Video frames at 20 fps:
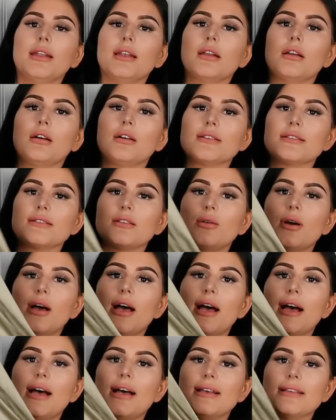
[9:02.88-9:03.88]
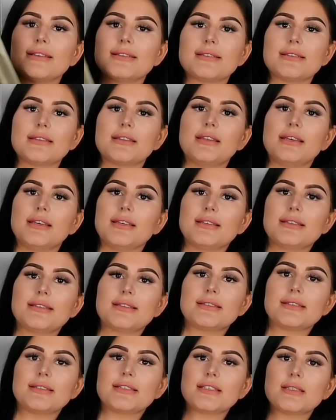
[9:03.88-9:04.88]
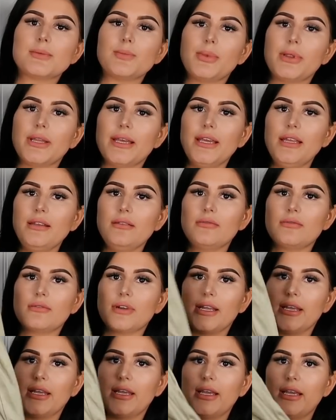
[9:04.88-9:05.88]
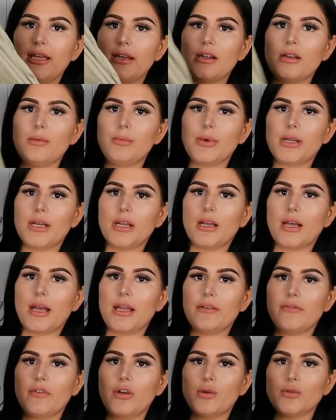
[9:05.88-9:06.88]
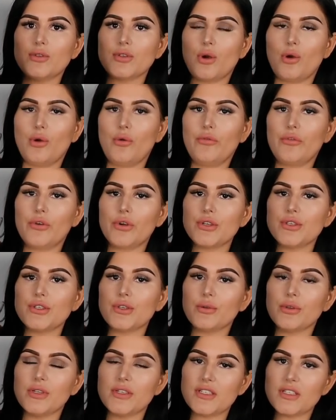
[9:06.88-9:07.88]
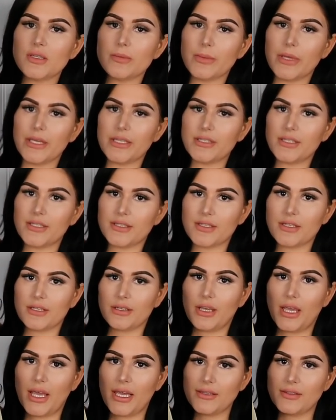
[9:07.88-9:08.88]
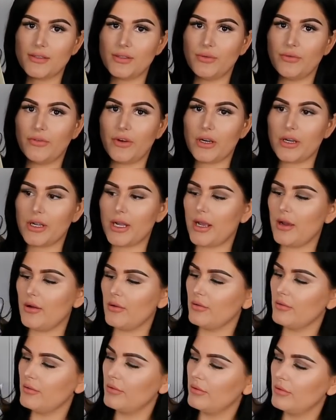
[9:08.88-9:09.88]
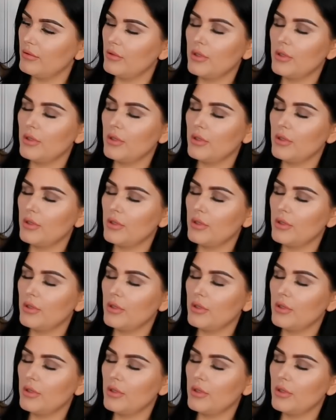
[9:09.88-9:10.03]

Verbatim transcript: And it also has this split right here, but it kind of goes over, so the split doesn't get too far down.